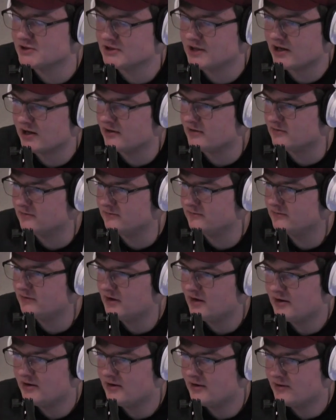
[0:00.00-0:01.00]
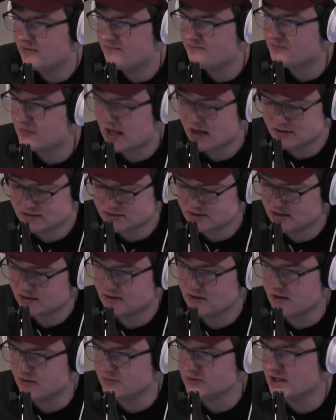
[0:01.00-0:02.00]
kind of stick to
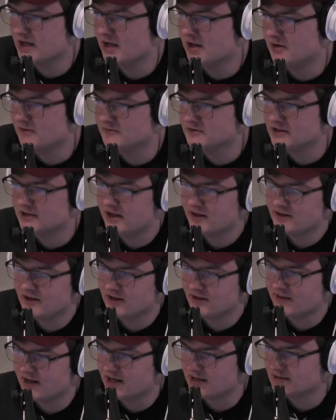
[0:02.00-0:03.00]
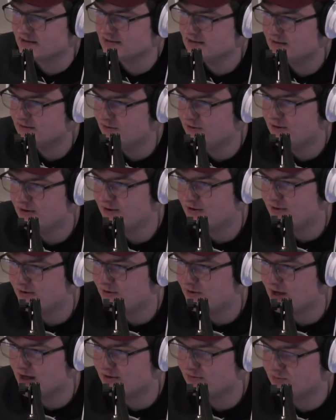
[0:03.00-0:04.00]
themselves. And I think
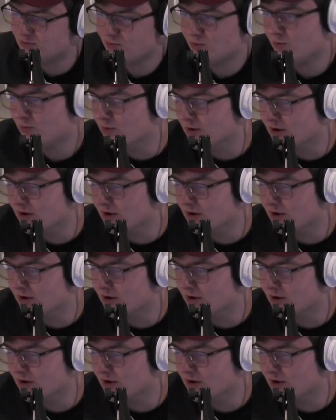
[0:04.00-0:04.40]
we're